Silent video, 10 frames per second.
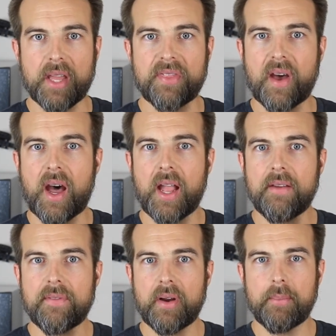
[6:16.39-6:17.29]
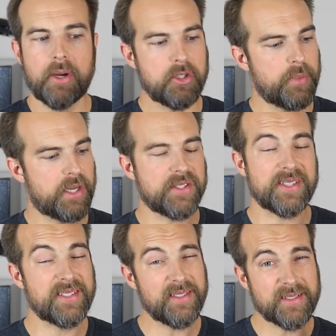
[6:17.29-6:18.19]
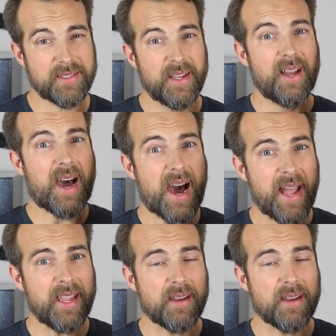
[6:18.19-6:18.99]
thigh very much, because it sits high